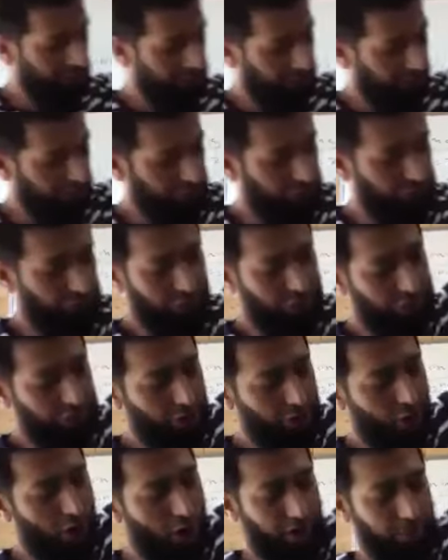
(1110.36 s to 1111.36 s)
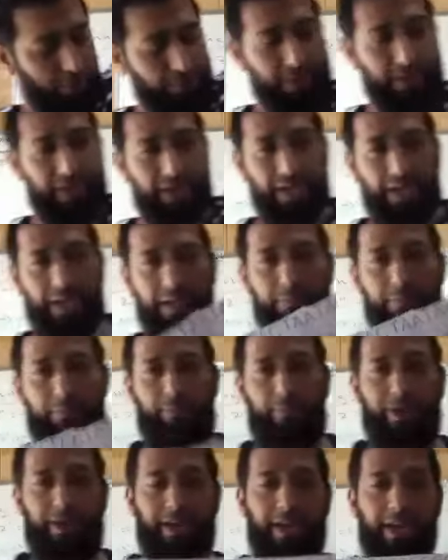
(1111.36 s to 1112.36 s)
should not
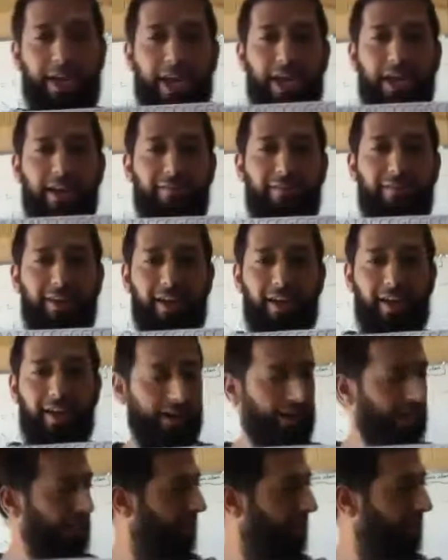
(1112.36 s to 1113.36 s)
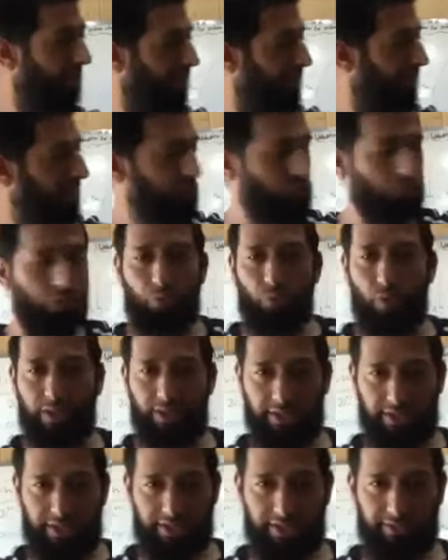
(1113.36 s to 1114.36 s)
be anywhere in this
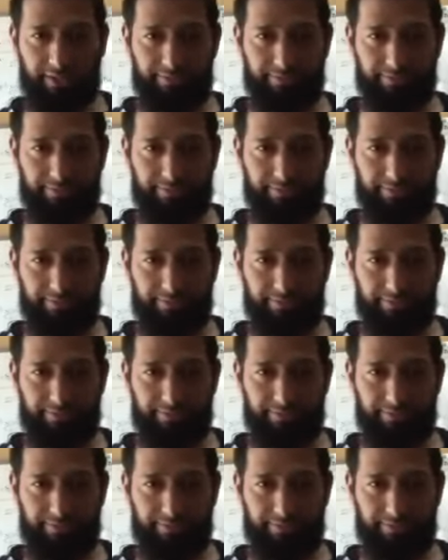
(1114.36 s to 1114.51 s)
sequence.